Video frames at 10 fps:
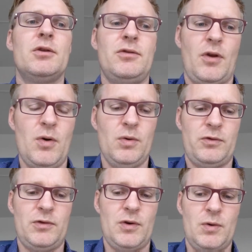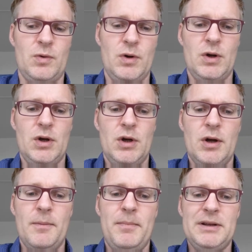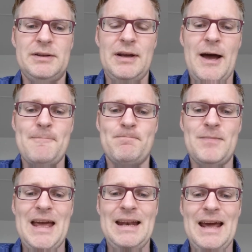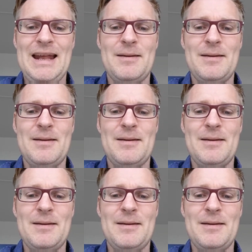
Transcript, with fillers: So, so, but um, and